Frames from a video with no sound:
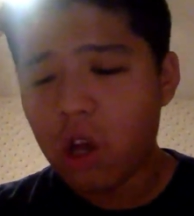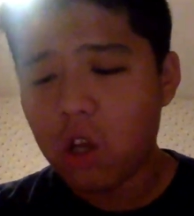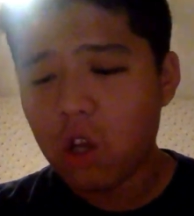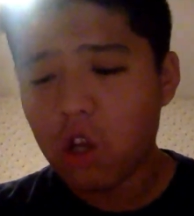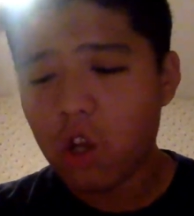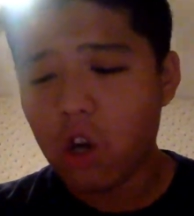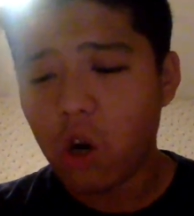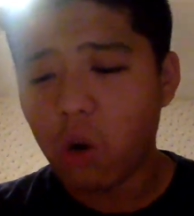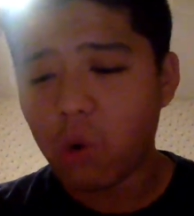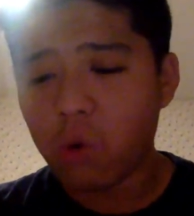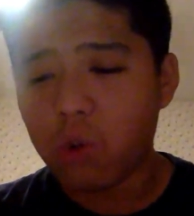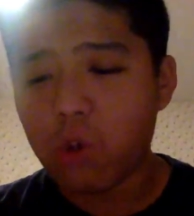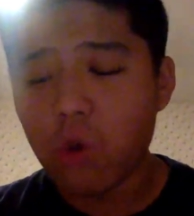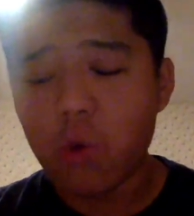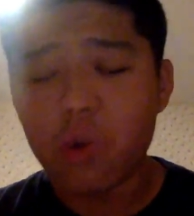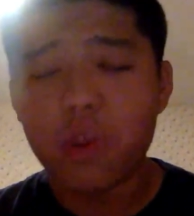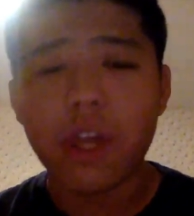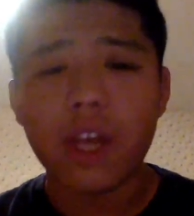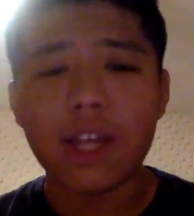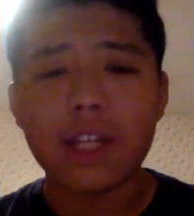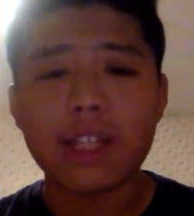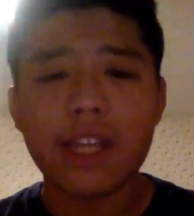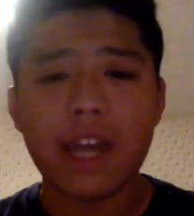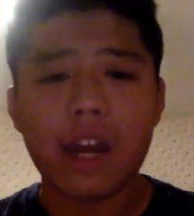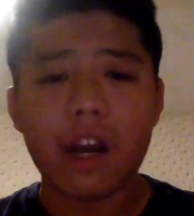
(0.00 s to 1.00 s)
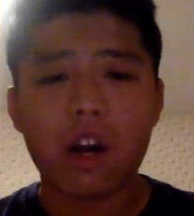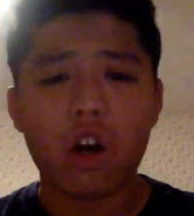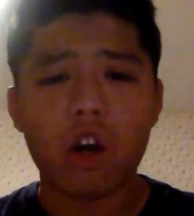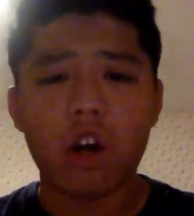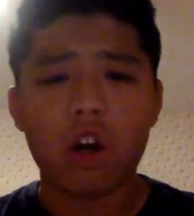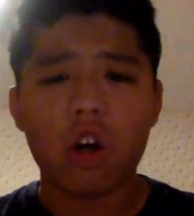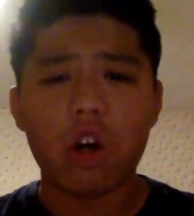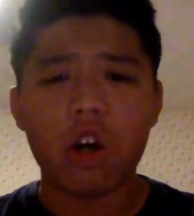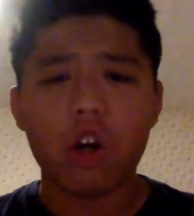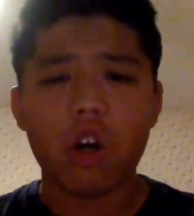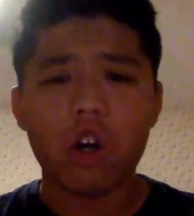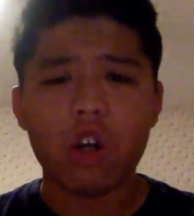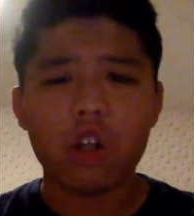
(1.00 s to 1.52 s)
you know, do things that
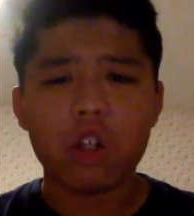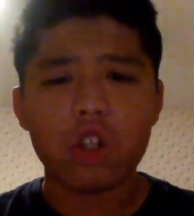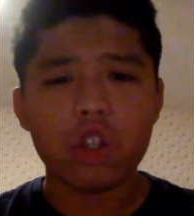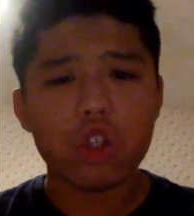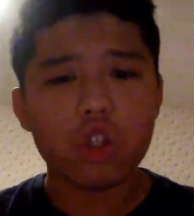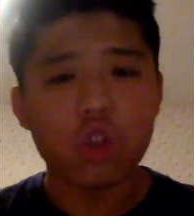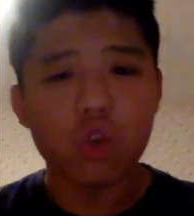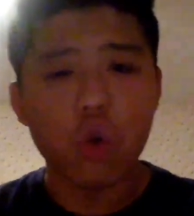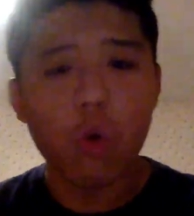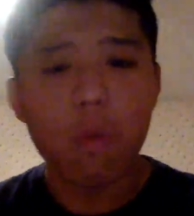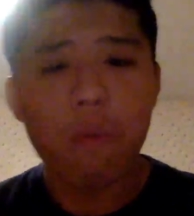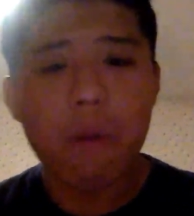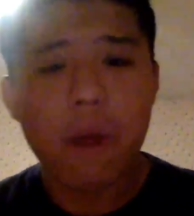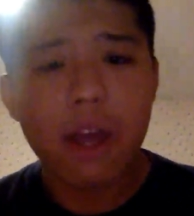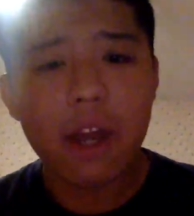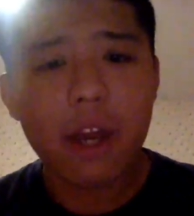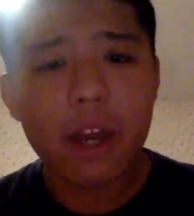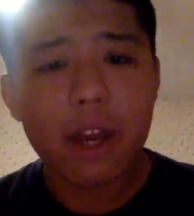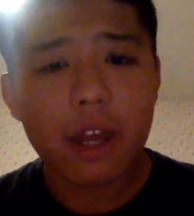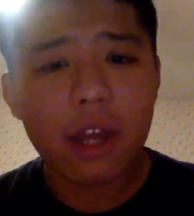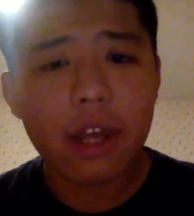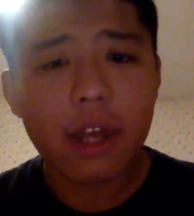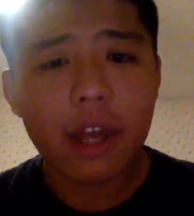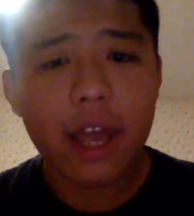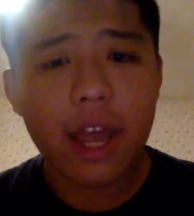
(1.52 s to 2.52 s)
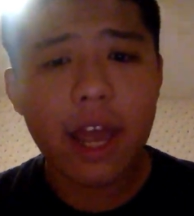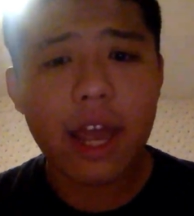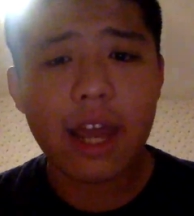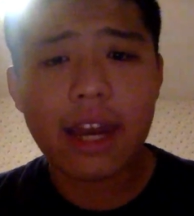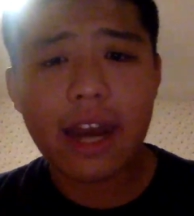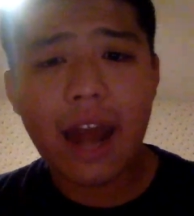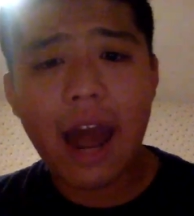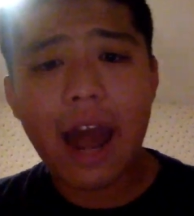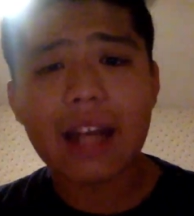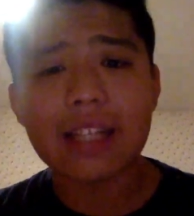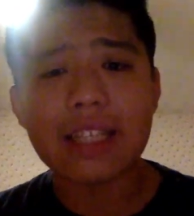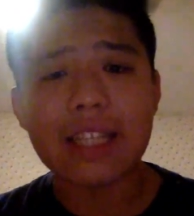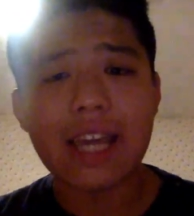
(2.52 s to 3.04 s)
are stupid and
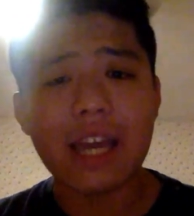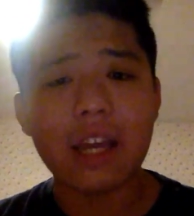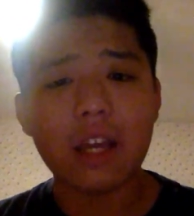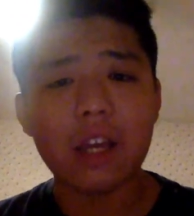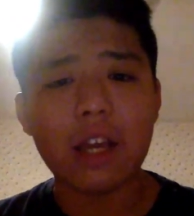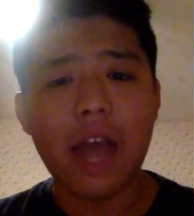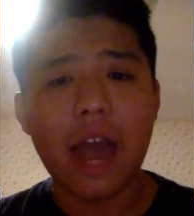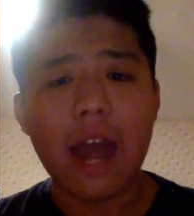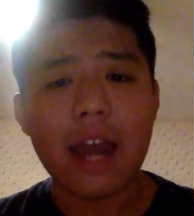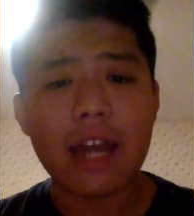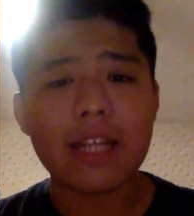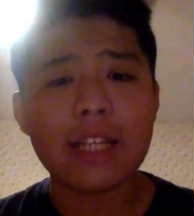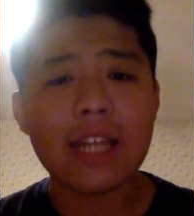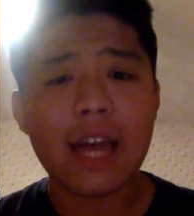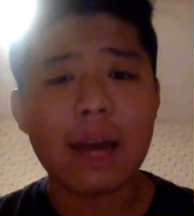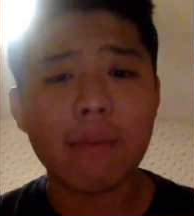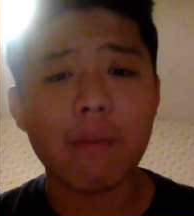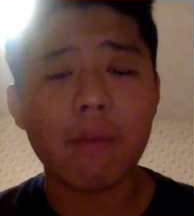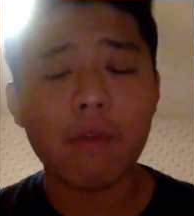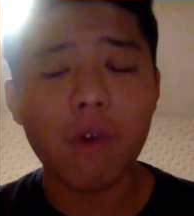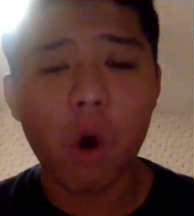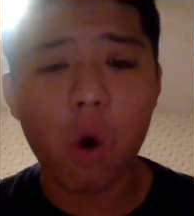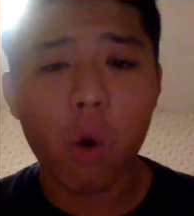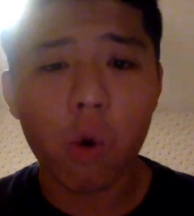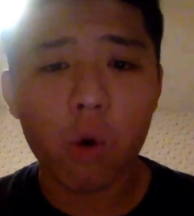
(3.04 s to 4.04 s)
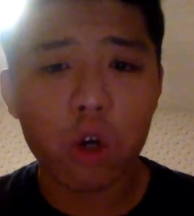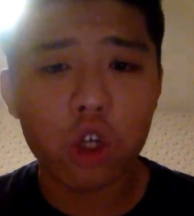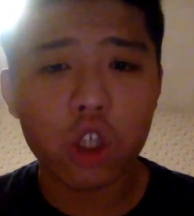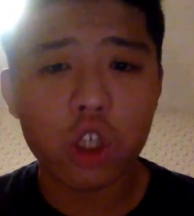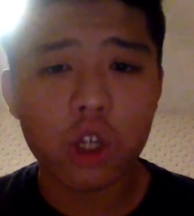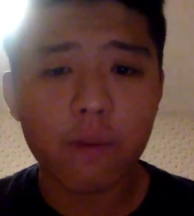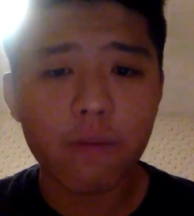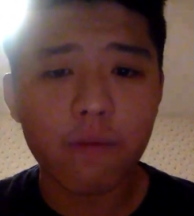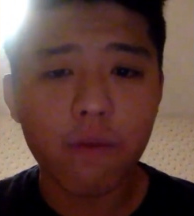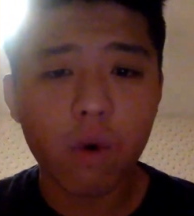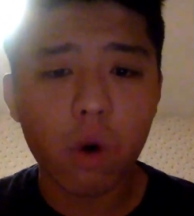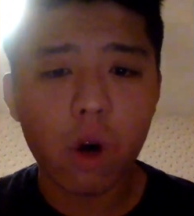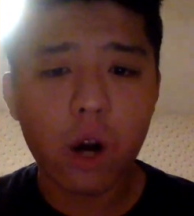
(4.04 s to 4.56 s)
not take any type of
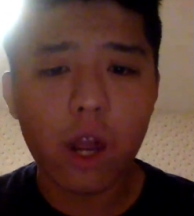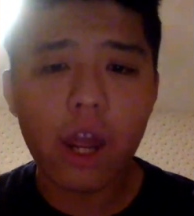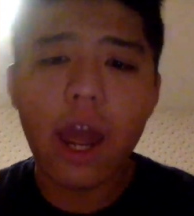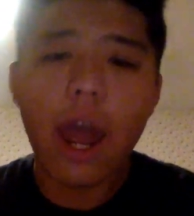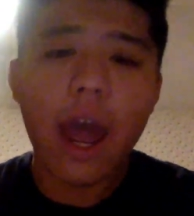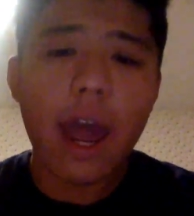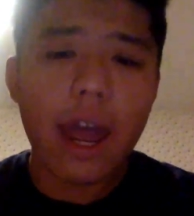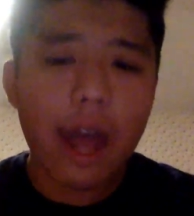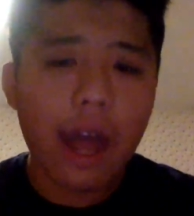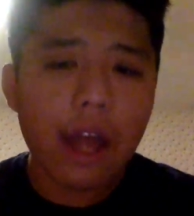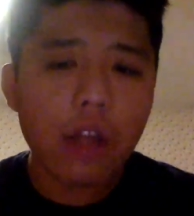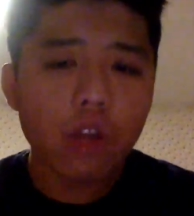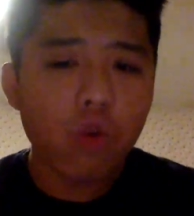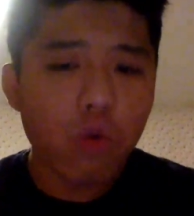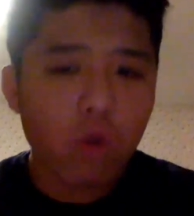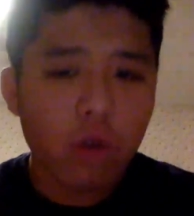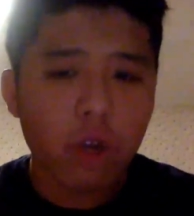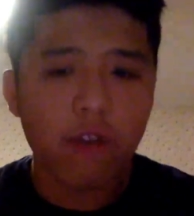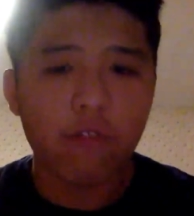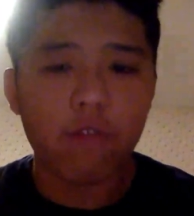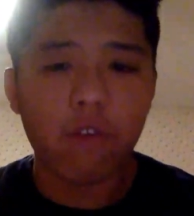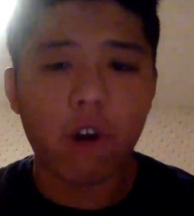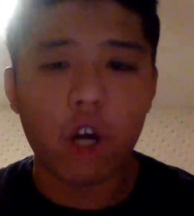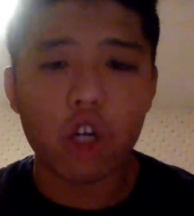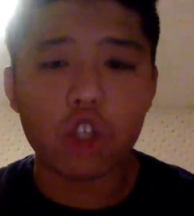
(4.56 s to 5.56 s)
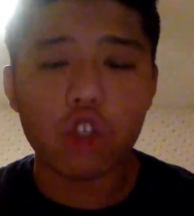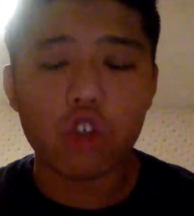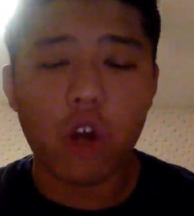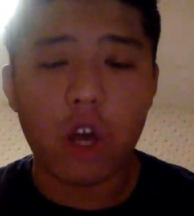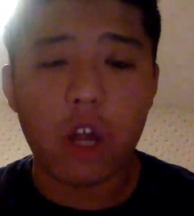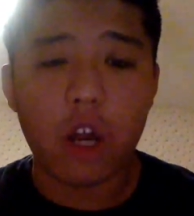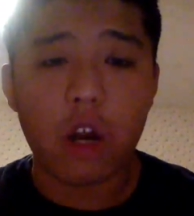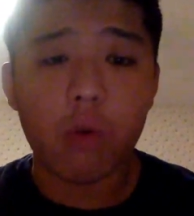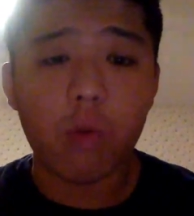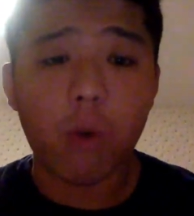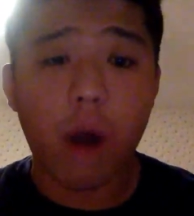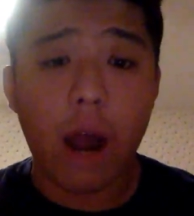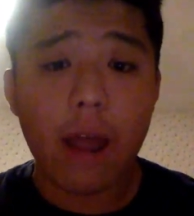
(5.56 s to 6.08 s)
ownership for it, I, I do get
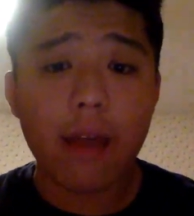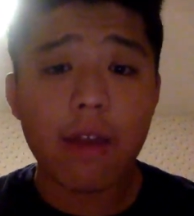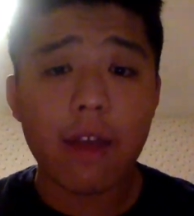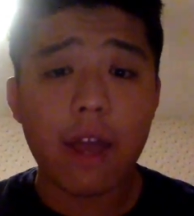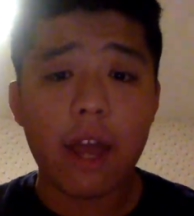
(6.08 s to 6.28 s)
frustrated, right?